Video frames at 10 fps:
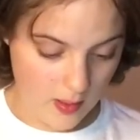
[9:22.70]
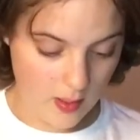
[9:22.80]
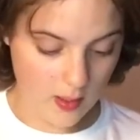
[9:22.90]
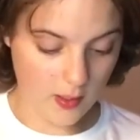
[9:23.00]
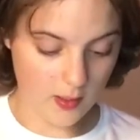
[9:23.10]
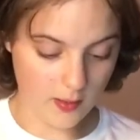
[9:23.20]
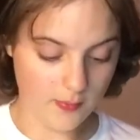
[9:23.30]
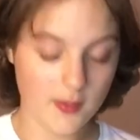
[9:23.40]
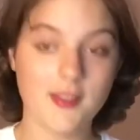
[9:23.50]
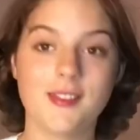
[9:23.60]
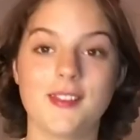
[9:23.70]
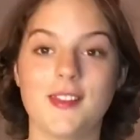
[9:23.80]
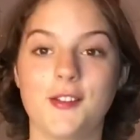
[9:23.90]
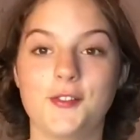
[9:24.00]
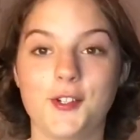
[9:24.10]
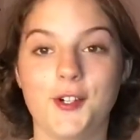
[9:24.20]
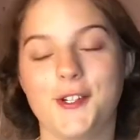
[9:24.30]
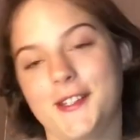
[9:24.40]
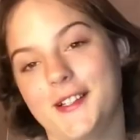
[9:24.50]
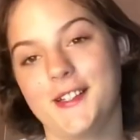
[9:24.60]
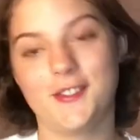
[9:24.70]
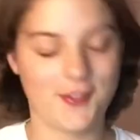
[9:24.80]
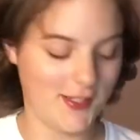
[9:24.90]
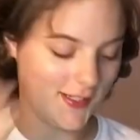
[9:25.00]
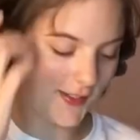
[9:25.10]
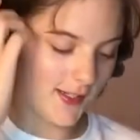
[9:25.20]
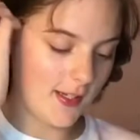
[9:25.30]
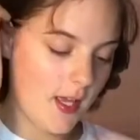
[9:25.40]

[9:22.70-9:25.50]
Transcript: That I forgot because I didn't screenshot it.